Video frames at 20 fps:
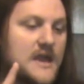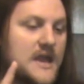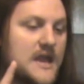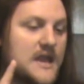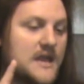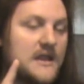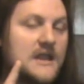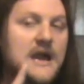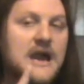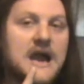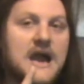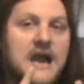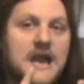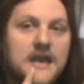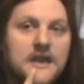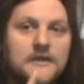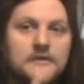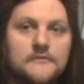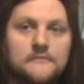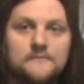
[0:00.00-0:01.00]
and
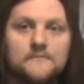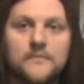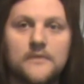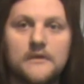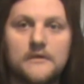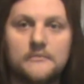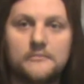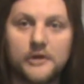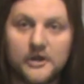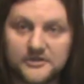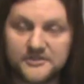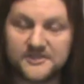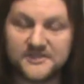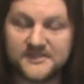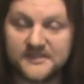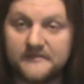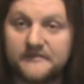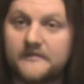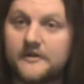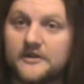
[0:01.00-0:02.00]
I
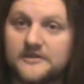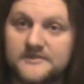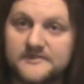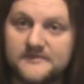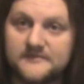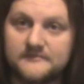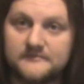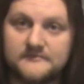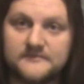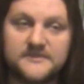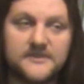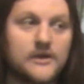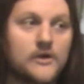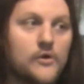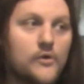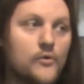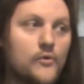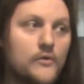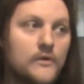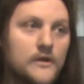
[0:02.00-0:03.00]
purchased it first.
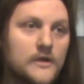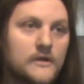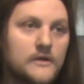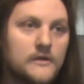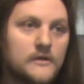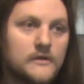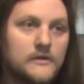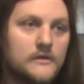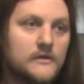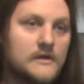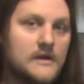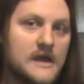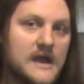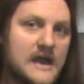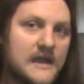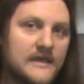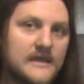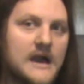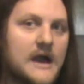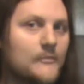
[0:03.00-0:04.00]
So
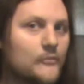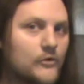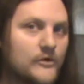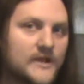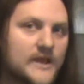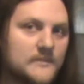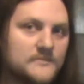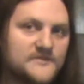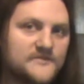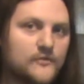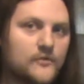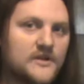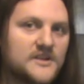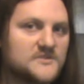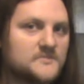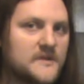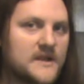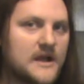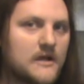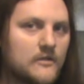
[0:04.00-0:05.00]
I got more games for
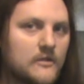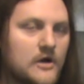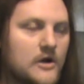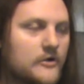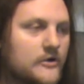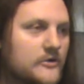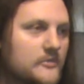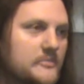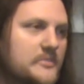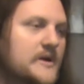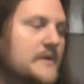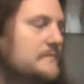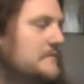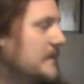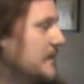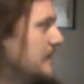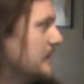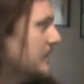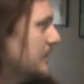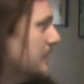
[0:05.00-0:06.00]
it. It's been out longer, but